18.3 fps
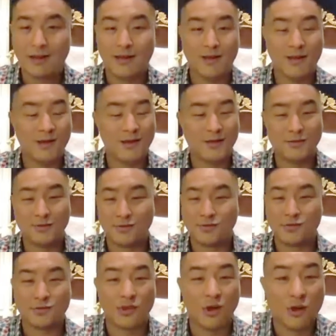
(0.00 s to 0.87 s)
All right.
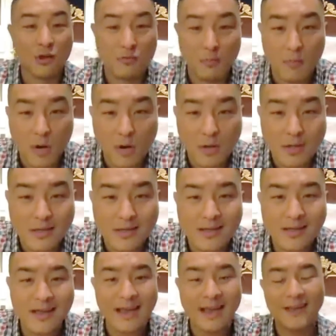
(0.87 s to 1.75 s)
Uh, the
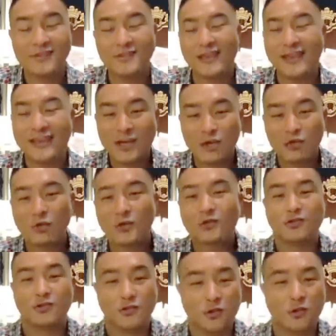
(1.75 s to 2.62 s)
stock market
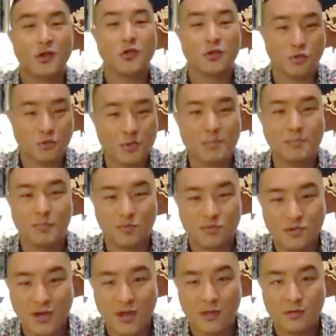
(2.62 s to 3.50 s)
has increased
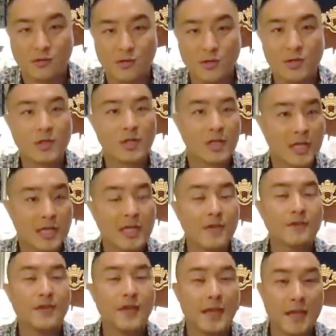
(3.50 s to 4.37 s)

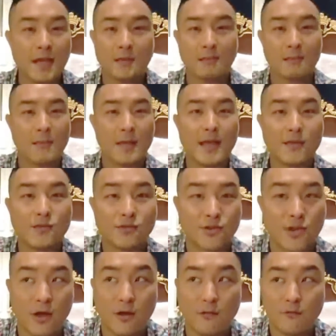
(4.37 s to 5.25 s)
33%, even
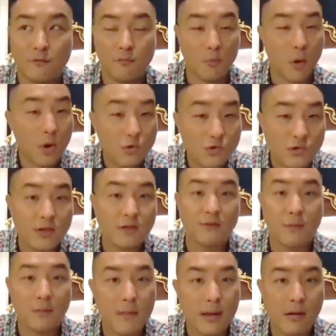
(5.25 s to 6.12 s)
in midst of
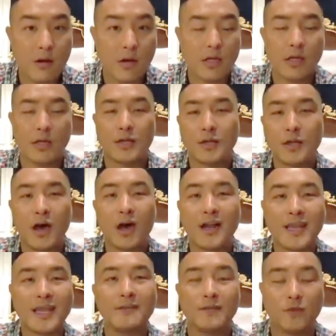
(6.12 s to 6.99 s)
most of
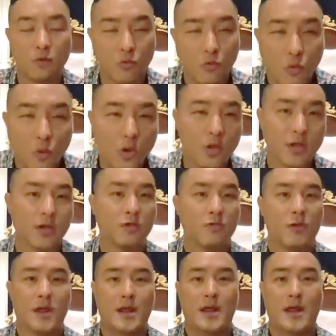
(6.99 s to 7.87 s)
America not
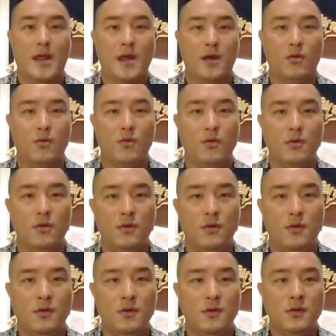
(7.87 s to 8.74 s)
even working right
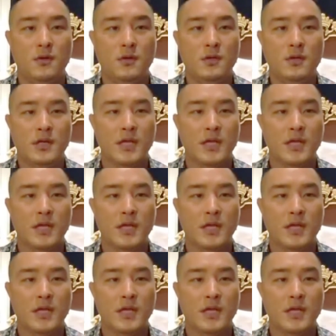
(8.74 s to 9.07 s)
now.